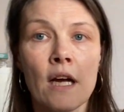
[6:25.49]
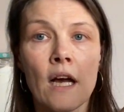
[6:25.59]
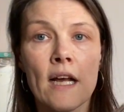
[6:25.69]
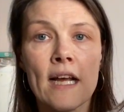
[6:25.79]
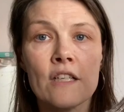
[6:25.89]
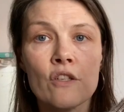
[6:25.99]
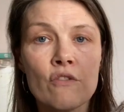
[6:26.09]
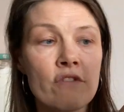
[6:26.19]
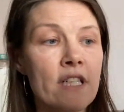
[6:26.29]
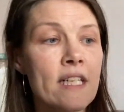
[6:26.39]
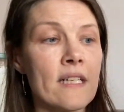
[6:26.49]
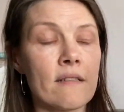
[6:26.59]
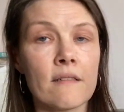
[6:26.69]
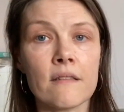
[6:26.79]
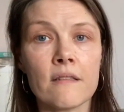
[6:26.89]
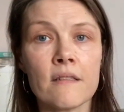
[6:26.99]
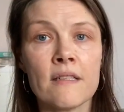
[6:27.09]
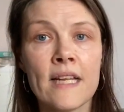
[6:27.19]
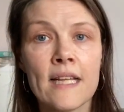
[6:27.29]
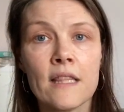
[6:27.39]
had already
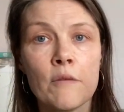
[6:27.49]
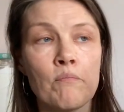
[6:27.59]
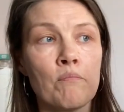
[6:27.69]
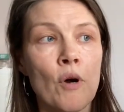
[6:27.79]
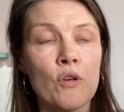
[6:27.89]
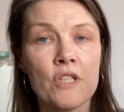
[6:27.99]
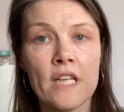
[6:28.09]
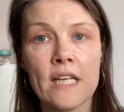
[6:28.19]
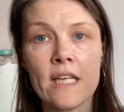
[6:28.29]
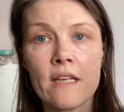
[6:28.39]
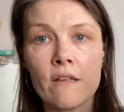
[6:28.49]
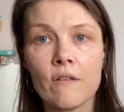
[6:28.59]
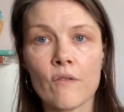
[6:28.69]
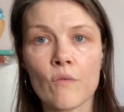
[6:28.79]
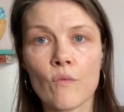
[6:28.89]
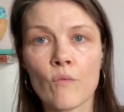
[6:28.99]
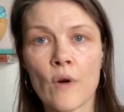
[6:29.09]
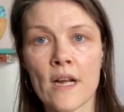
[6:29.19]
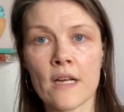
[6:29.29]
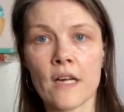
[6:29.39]
knit the body
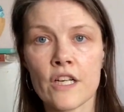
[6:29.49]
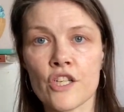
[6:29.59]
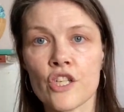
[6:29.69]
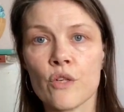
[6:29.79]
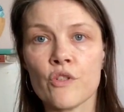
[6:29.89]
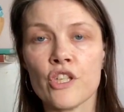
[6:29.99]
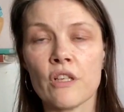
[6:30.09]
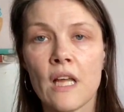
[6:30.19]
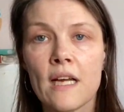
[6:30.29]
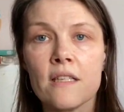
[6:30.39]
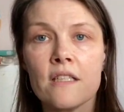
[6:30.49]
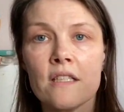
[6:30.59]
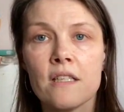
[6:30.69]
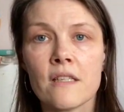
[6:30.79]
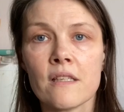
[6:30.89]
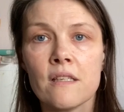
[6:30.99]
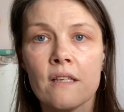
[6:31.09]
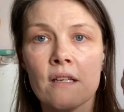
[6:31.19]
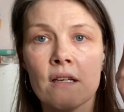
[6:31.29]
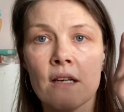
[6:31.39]
when I showed you last,
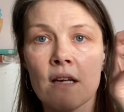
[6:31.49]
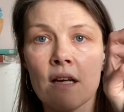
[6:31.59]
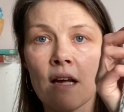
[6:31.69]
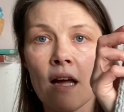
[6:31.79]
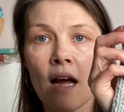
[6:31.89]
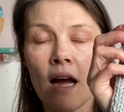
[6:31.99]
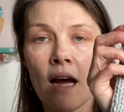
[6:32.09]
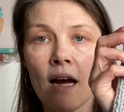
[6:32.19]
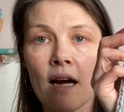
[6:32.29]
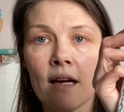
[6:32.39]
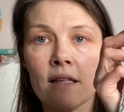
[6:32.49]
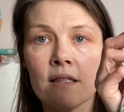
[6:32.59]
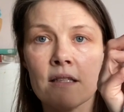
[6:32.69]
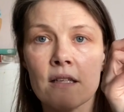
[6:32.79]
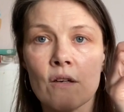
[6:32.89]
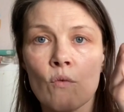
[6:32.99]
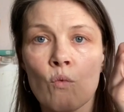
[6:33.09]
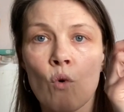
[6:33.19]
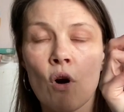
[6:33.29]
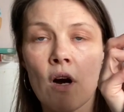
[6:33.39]
and
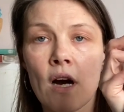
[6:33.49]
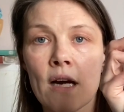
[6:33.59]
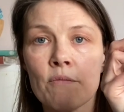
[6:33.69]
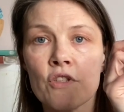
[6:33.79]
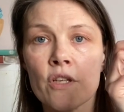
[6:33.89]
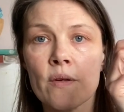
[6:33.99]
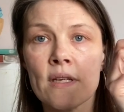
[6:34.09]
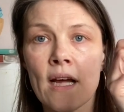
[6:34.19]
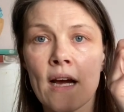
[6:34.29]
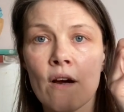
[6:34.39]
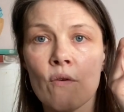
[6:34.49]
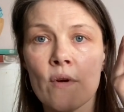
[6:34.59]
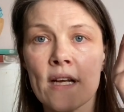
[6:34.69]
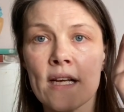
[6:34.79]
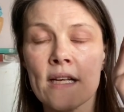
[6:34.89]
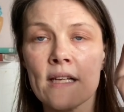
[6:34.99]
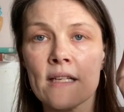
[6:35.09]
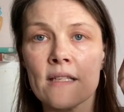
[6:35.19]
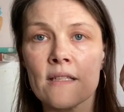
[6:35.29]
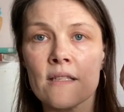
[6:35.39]
what I'm doing now
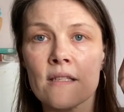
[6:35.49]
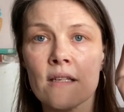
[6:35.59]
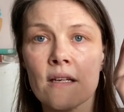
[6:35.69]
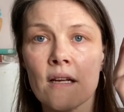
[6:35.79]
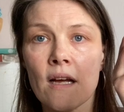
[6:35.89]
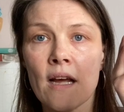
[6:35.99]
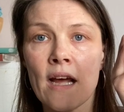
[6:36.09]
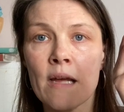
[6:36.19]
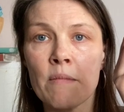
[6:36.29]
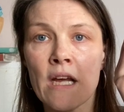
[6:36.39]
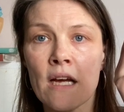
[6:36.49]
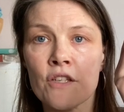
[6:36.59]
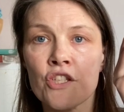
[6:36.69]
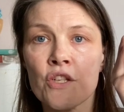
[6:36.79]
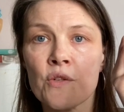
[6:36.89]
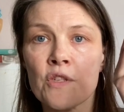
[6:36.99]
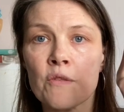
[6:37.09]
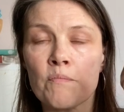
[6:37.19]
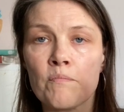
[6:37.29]
is Amy has used